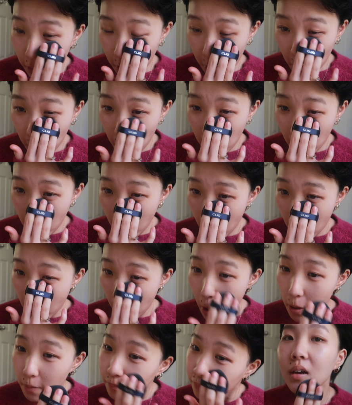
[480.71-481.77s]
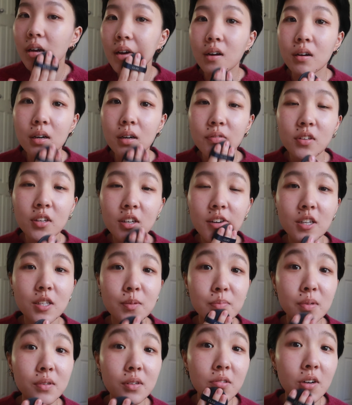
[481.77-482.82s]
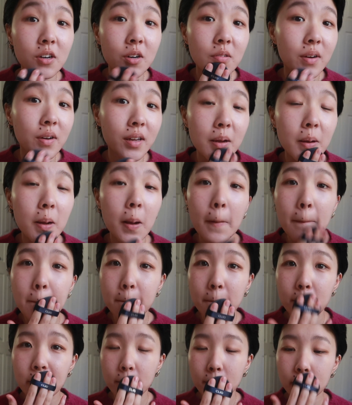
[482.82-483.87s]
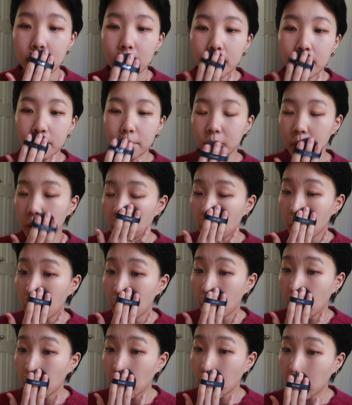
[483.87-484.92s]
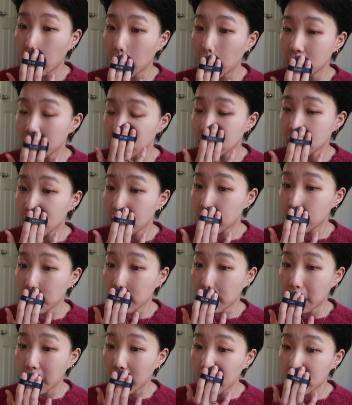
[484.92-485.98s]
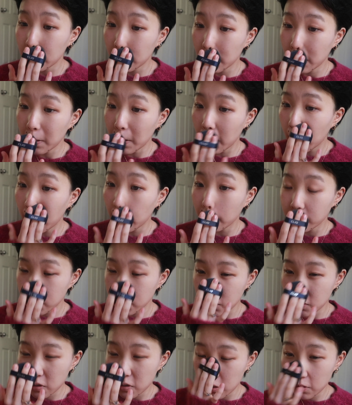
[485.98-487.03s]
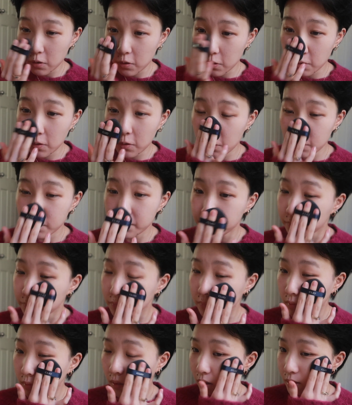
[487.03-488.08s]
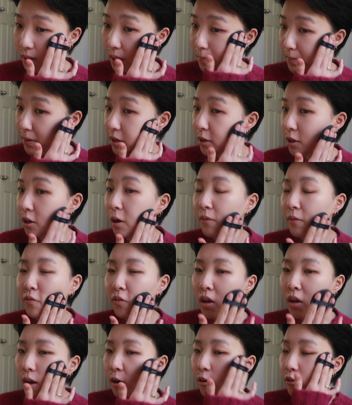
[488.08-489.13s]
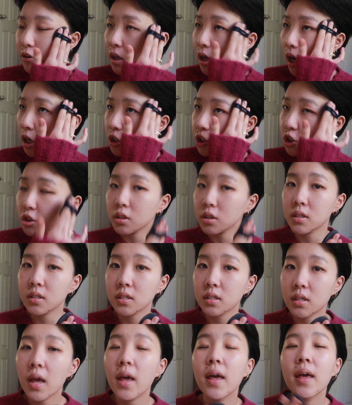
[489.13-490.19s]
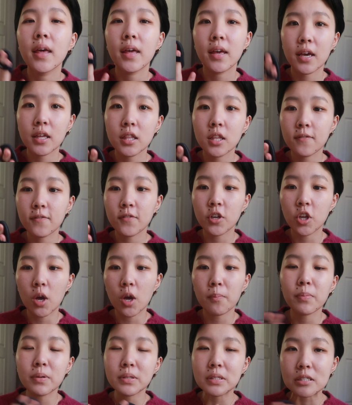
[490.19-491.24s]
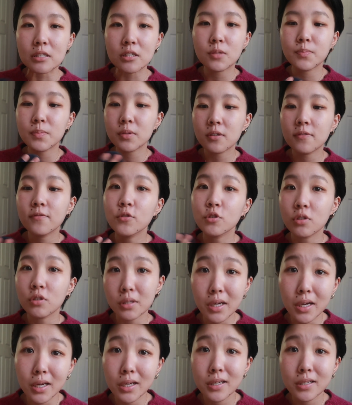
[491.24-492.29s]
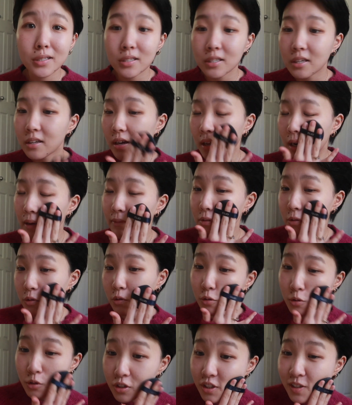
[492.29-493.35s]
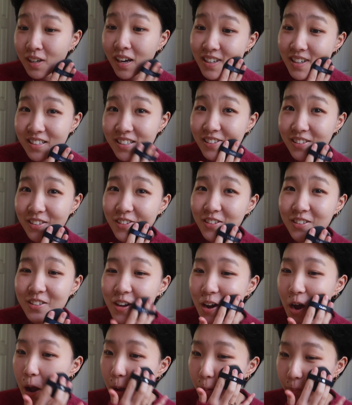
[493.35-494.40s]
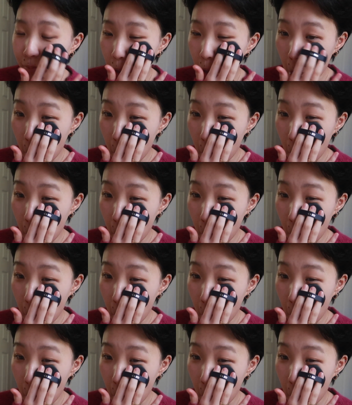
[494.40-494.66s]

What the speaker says: then. How have you guys been going? What have you guys been up to? Let me know. I feel like I already asked you this in the video, but since it's been a few days and I haven't talked to you guys in a long time,